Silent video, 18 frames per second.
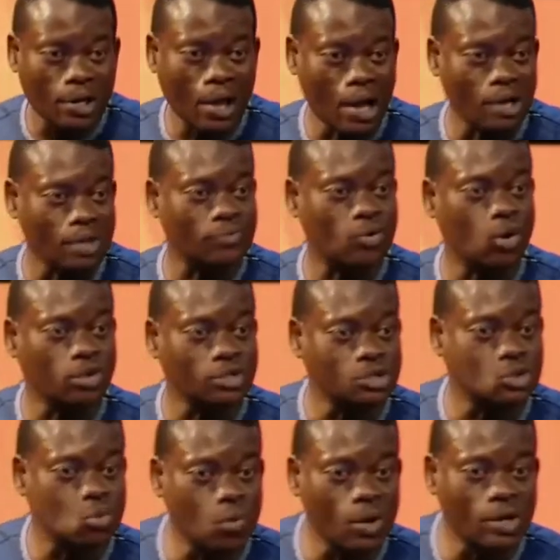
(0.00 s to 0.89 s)
And if God
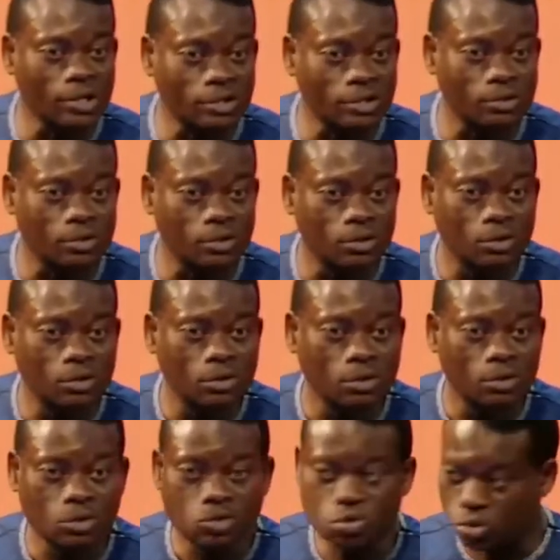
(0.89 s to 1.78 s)
is willing
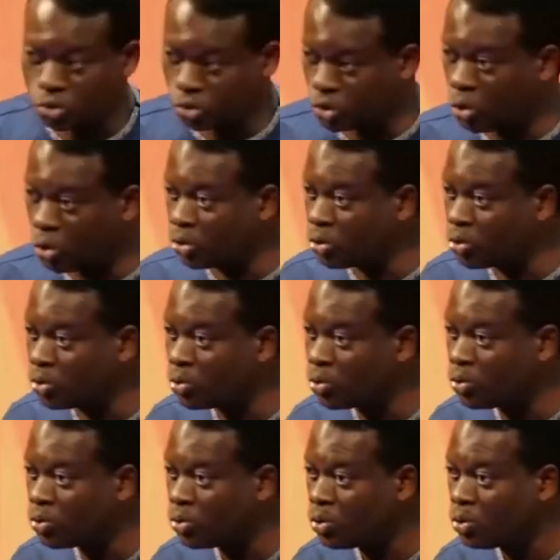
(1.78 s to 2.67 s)
to show you,
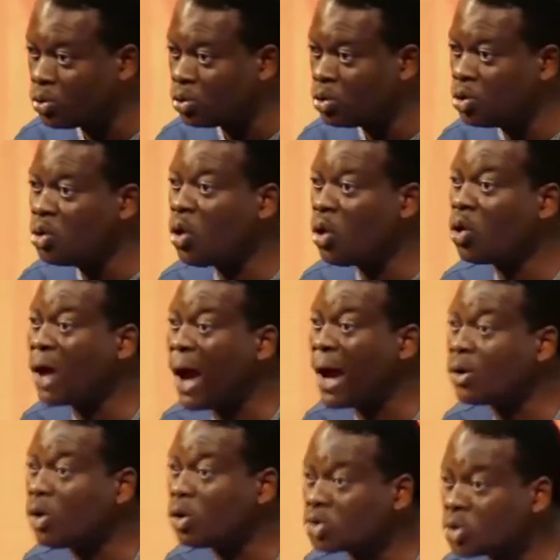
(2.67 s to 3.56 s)
you
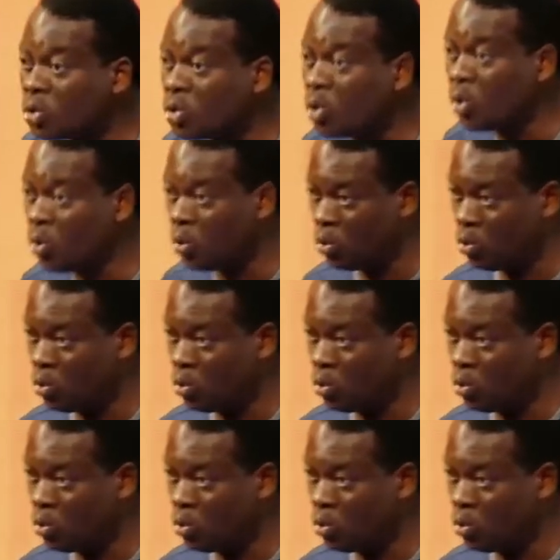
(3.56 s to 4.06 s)
can also know.